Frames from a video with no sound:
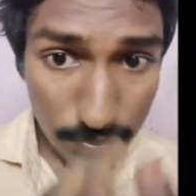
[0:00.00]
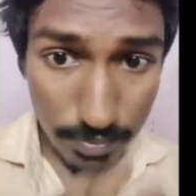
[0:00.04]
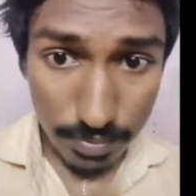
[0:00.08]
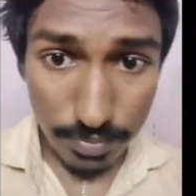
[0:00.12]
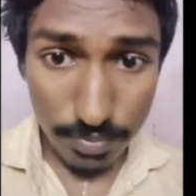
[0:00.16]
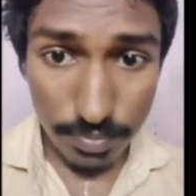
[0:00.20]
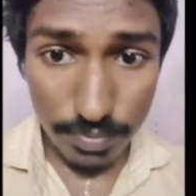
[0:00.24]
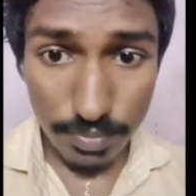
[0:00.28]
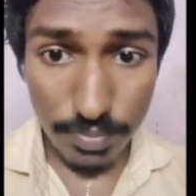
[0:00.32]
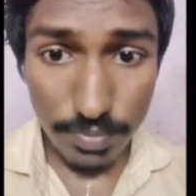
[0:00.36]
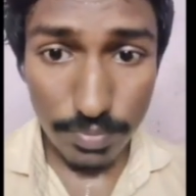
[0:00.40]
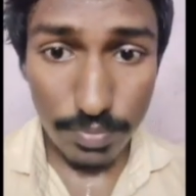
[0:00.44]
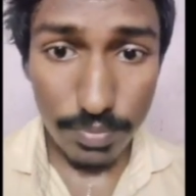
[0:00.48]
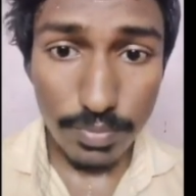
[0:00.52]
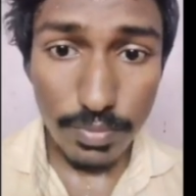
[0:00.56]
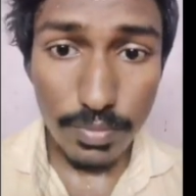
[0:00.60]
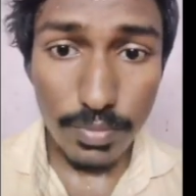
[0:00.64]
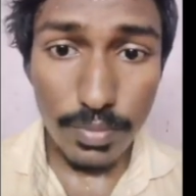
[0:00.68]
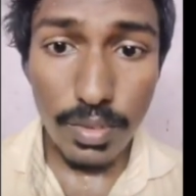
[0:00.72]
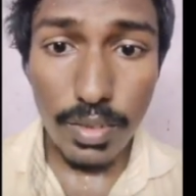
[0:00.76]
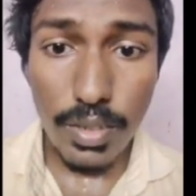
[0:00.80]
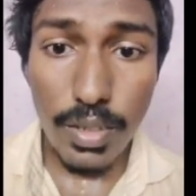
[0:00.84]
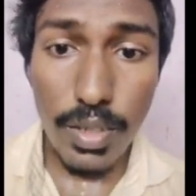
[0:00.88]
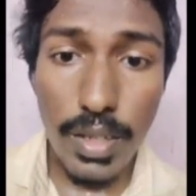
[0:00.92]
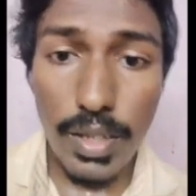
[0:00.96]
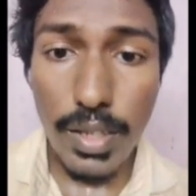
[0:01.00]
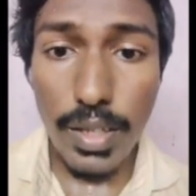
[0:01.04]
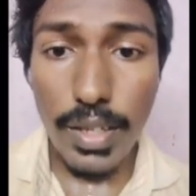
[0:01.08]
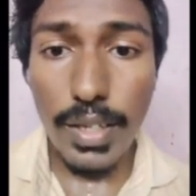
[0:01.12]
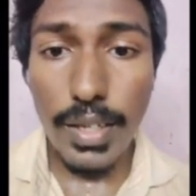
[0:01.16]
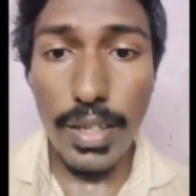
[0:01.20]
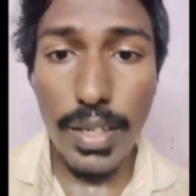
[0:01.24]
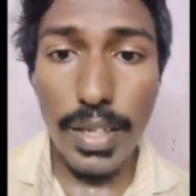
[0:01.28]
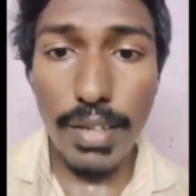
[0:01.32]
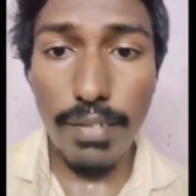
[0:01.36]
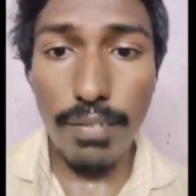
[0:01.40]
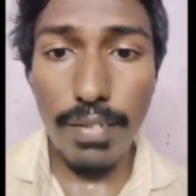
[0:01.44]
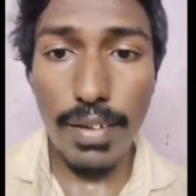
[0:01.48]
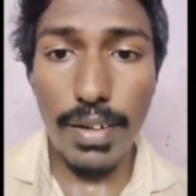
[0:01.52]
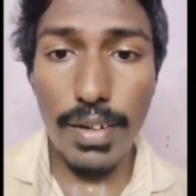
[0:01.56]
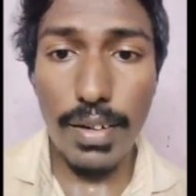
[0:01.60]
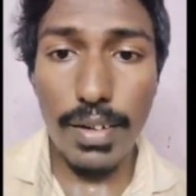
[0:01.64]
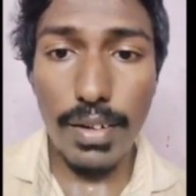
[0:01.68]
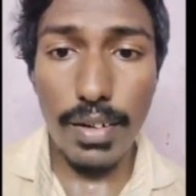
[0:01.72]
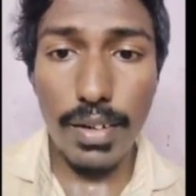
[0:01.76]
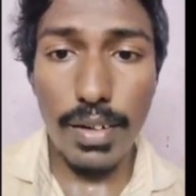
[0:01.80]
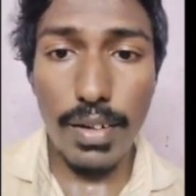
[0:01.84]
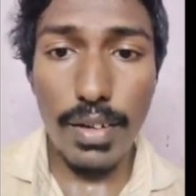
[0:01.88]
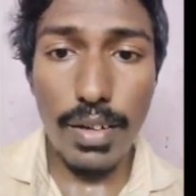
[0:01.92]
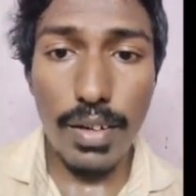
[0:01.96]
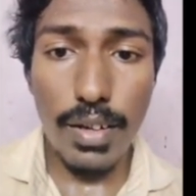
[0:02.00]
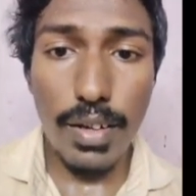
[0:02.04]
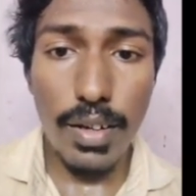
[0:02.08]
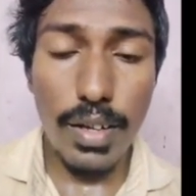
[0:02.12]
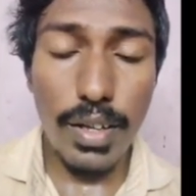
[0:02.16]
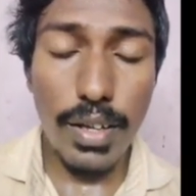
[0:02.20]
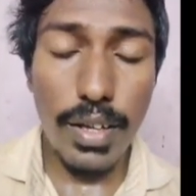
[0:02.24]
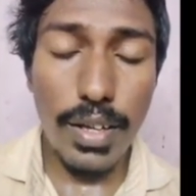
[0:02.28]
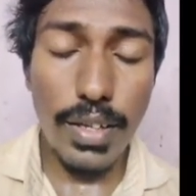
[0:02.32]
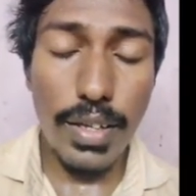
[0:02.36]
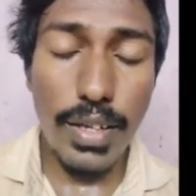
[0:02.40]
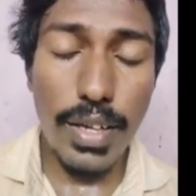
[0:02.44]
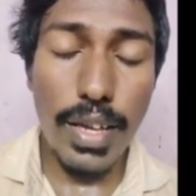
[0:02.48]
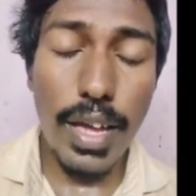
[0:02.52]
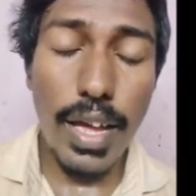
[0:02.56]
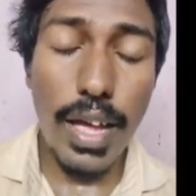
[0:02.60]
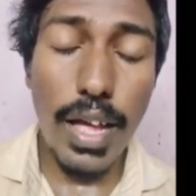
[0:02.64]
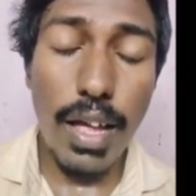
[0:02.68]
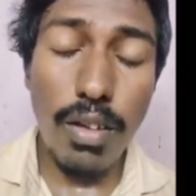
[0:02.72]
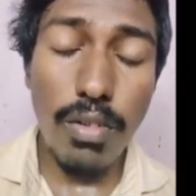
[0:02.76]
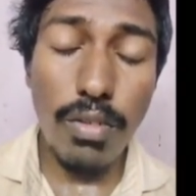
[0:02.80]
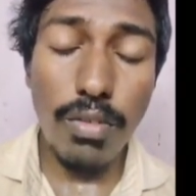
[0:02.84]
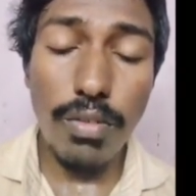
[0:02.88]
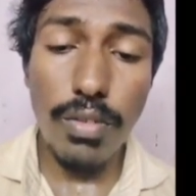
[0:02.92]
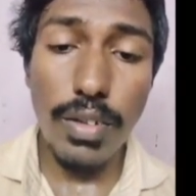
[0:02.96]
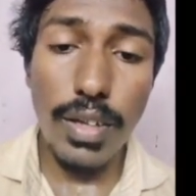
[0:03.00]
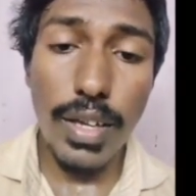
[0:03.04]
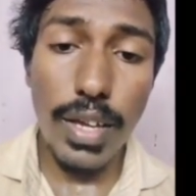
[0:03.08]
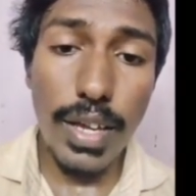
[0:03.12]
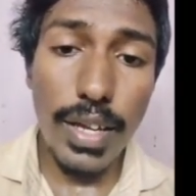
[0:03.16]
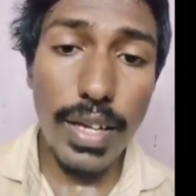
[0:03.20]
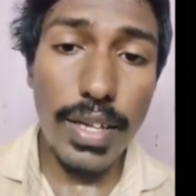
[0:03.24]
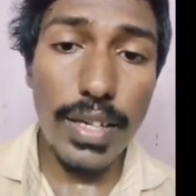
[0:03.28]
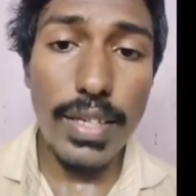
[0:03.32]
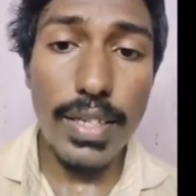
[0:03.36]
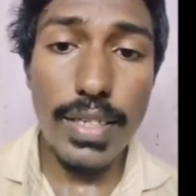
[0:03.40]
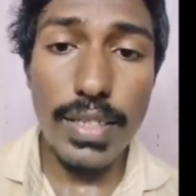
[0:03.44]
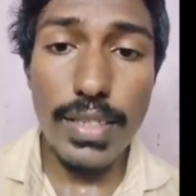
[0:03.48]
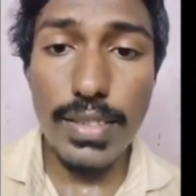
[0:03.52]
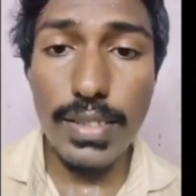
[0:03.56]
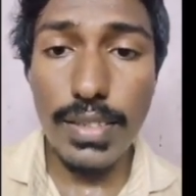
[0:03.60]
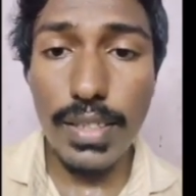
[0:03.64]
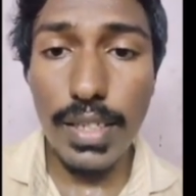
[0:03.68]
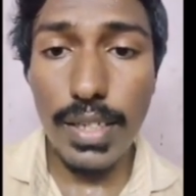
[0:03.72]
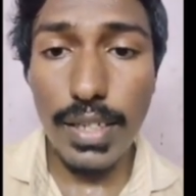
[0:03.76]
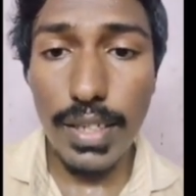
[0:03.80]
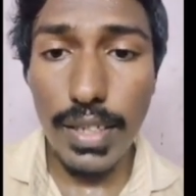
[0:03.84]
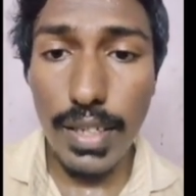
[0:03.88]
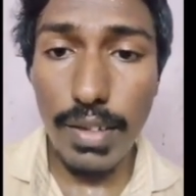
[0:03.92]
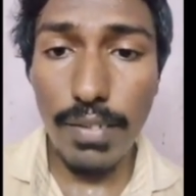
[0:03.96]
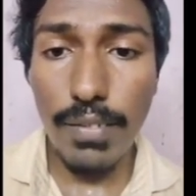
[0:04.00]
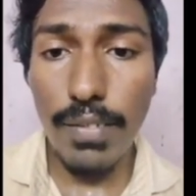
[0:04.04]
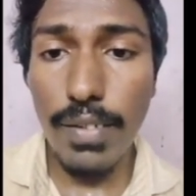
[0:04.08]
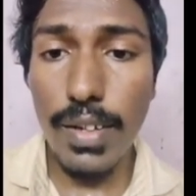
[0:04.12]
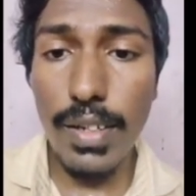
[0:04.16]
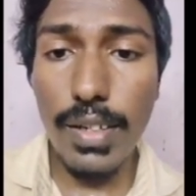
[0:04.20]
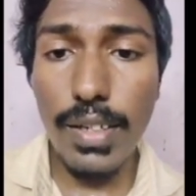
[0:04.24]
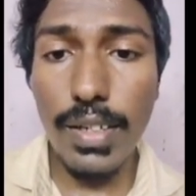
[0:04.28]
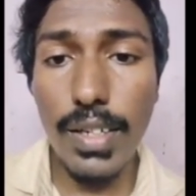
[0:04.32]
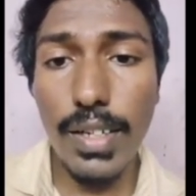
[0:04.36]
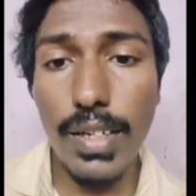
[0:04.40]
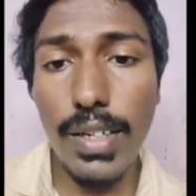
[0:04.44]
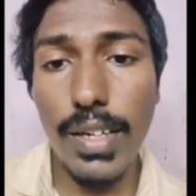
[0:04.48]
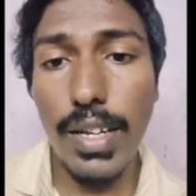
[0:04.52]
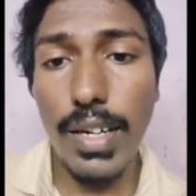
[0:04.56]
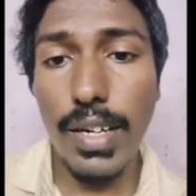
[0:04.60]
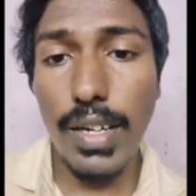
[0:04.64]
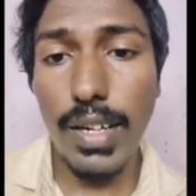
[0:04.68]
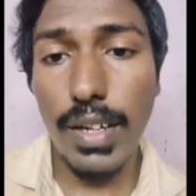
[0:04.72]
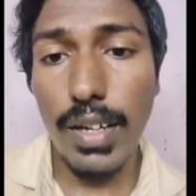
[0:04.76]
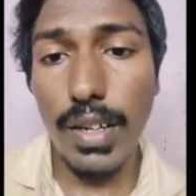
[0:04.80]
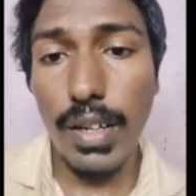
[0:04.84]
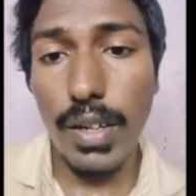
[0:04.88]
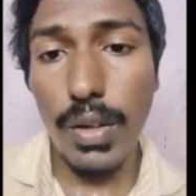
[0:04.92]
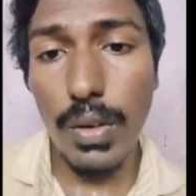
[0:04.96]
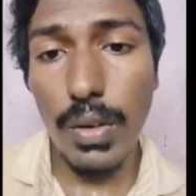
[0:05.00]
hmm, even A is a even in a